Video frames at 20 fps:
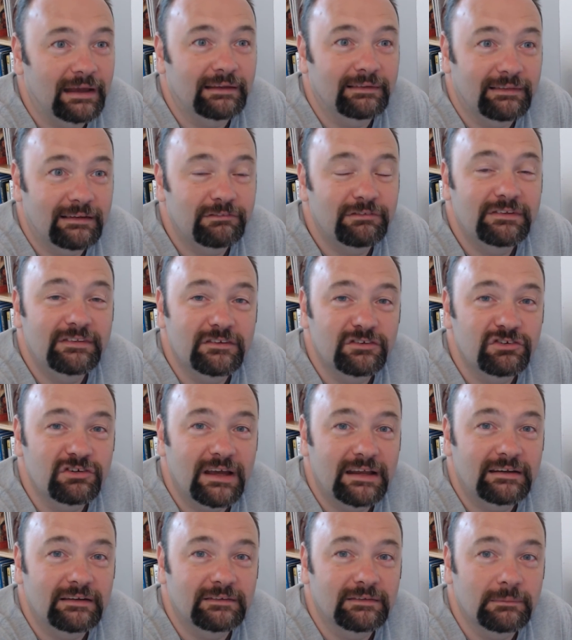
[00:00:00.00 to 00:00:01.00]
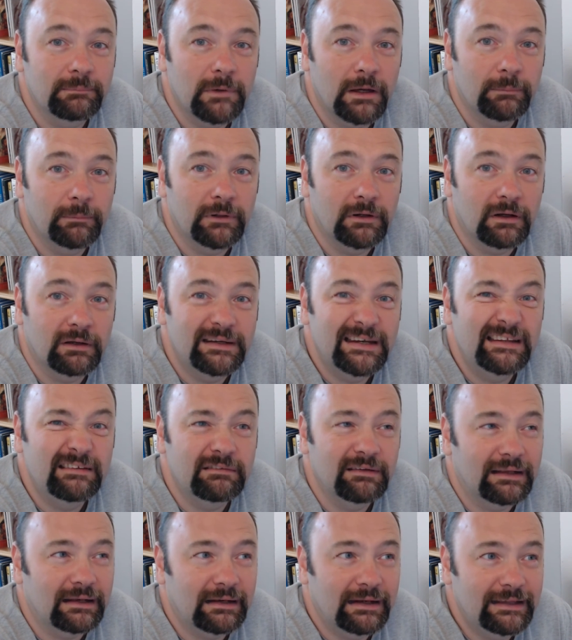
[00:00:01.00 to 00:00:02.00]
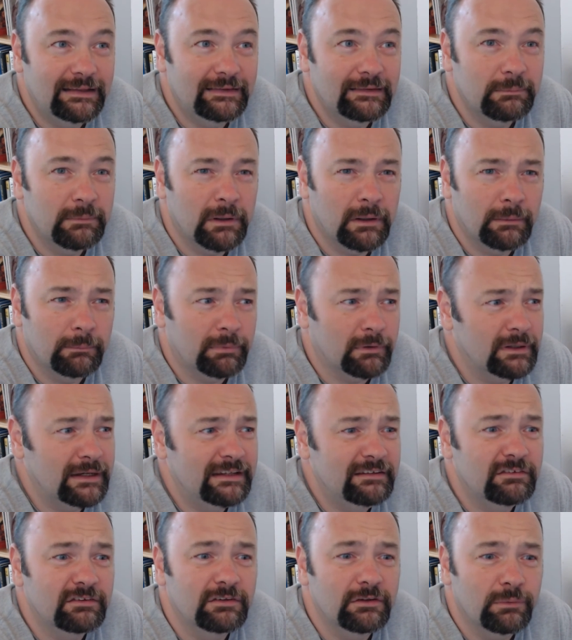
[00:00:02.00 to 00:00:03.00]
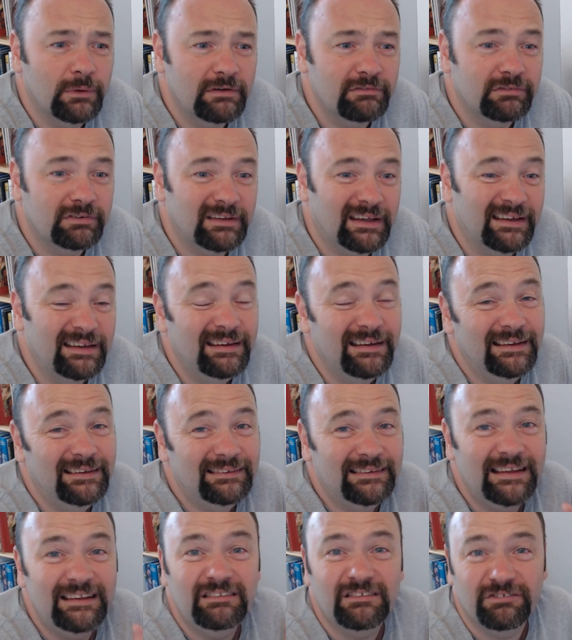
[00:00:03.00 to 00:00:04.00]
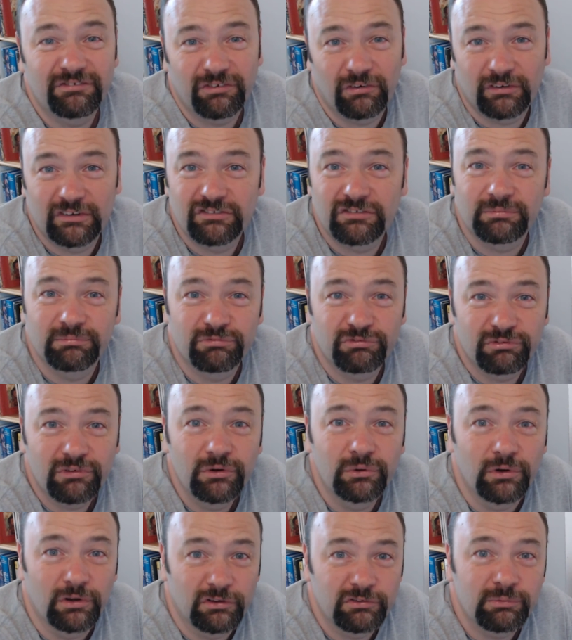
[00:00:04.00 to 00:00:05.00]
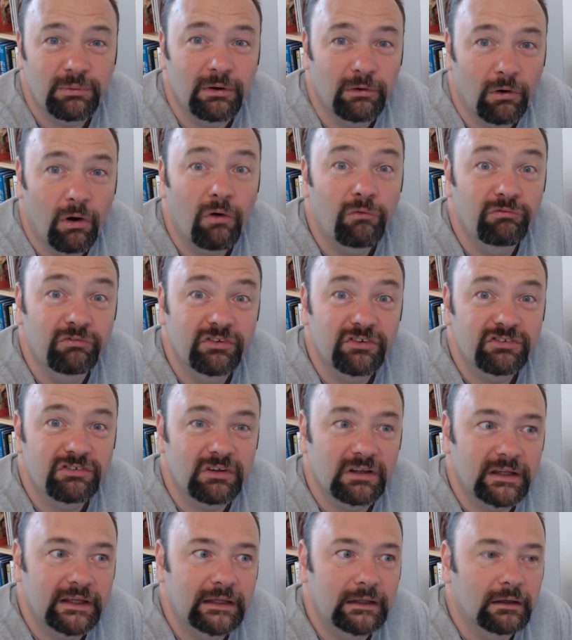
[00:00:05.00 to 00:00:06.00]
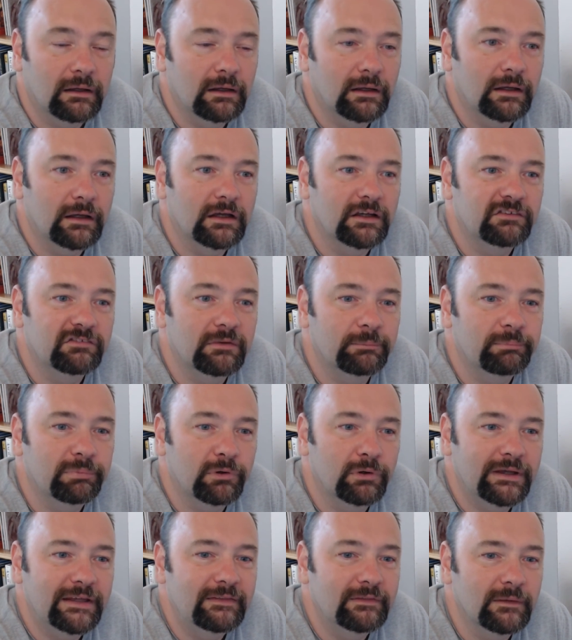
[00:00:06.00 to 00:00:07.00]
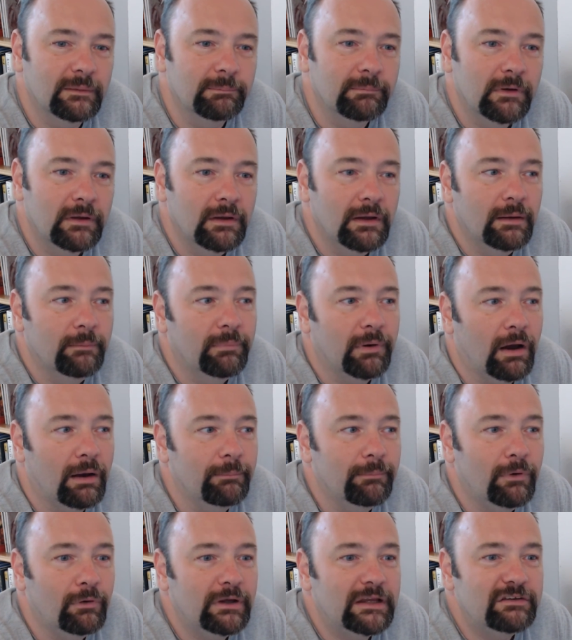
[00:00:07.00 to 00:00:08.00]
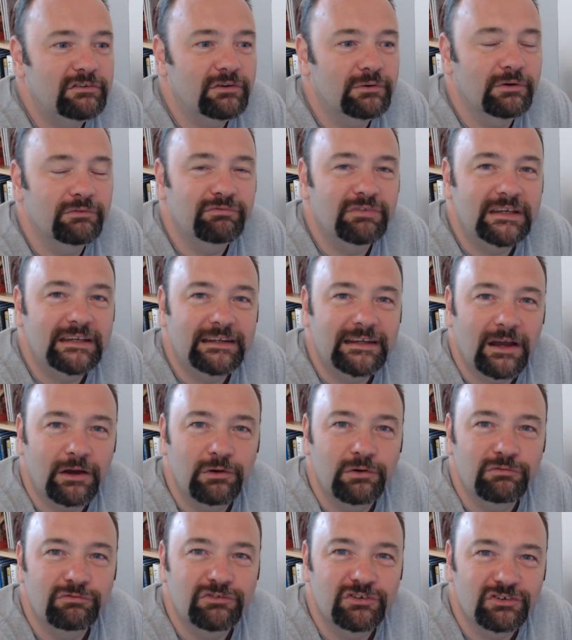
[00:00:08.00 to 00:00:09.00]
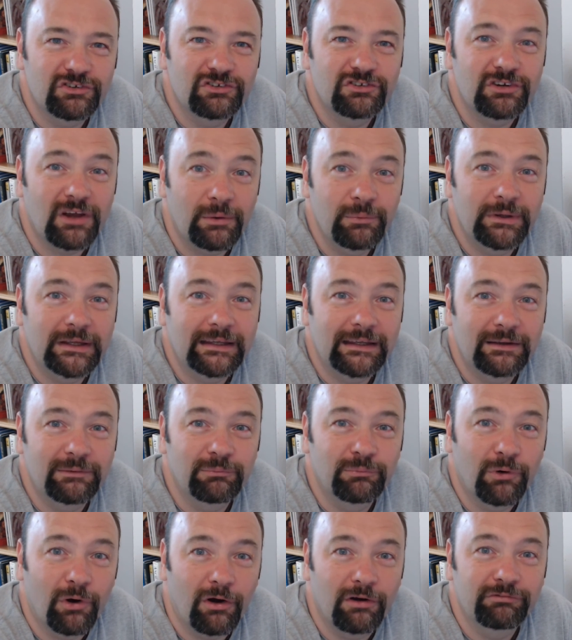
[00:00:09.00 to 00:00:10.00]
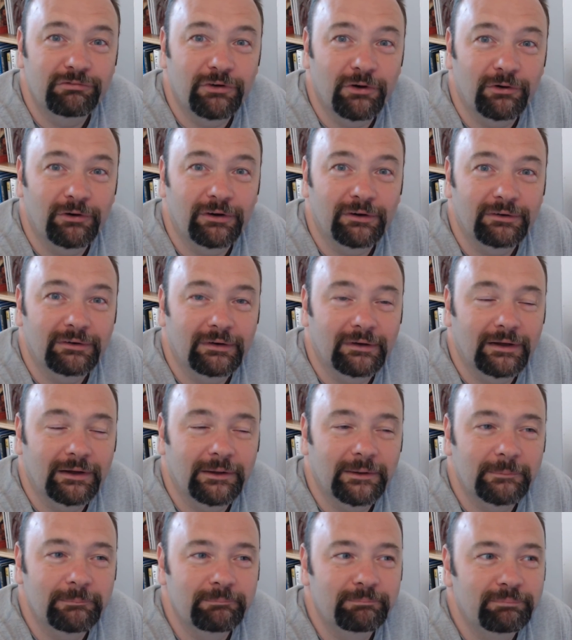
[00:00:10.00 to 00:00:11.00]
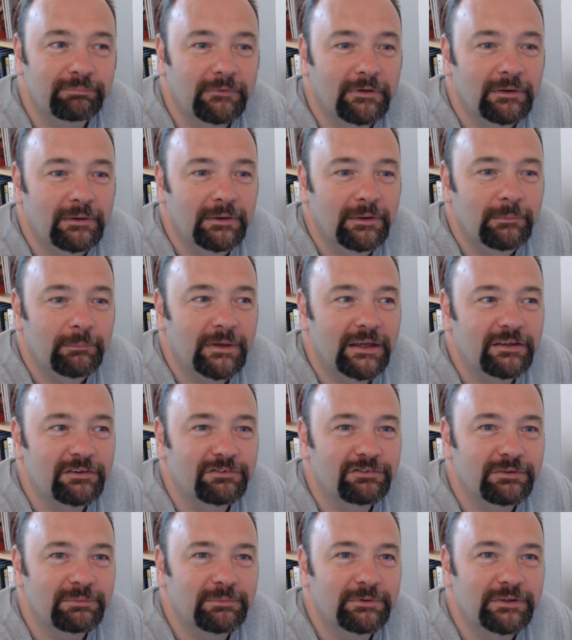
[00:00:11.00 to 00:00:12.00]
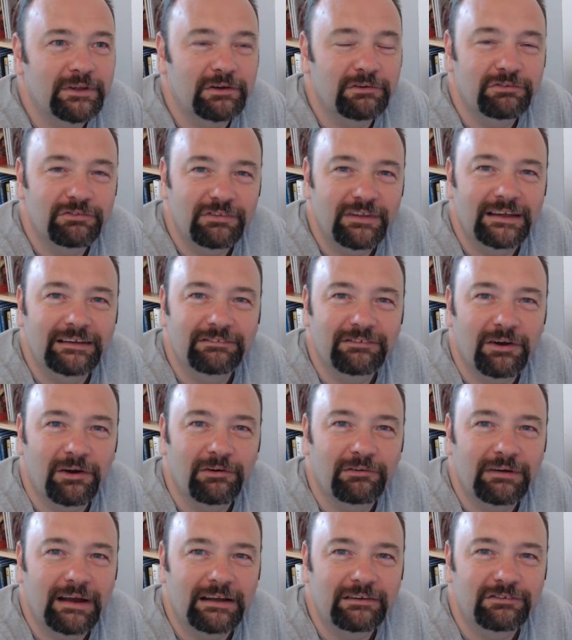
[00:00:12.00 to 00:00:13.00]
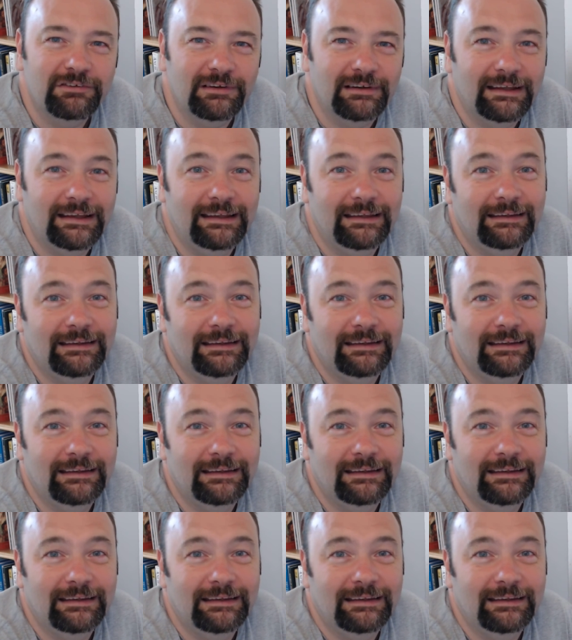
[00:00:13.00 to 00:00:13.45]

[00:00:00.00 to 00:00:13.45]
they're in the shed at the moment. I need to clean them up. I need to do everything. Need to find some fruit as well, obviously, to put in them. But I might do a video of just showing you what I've got, because some of those things are actually,